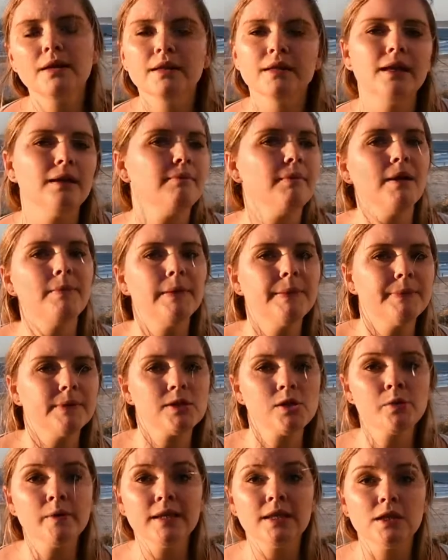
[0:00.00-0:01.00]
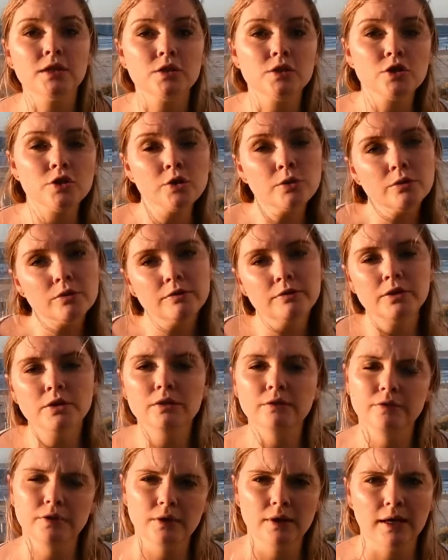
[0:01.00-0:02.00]
Then maybe between the two of you,
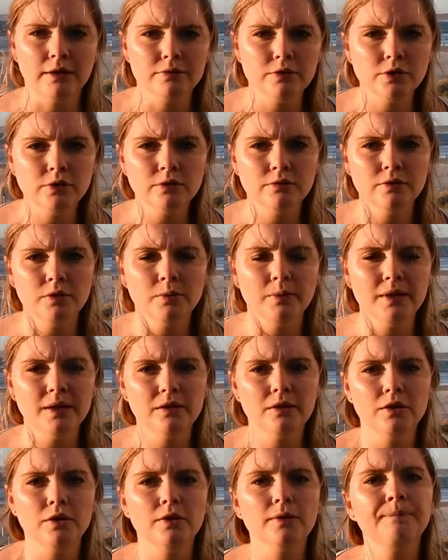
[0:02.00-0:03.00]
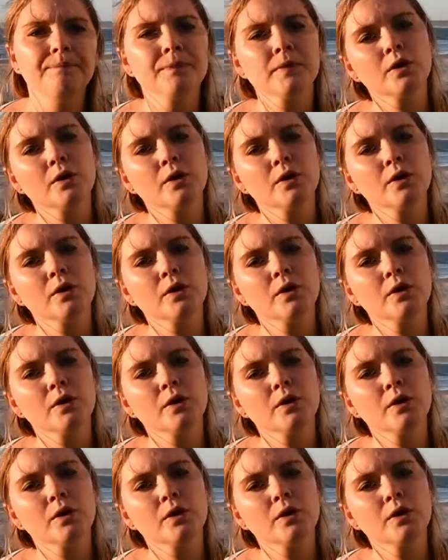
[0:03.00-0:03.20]
if you have two of you with you,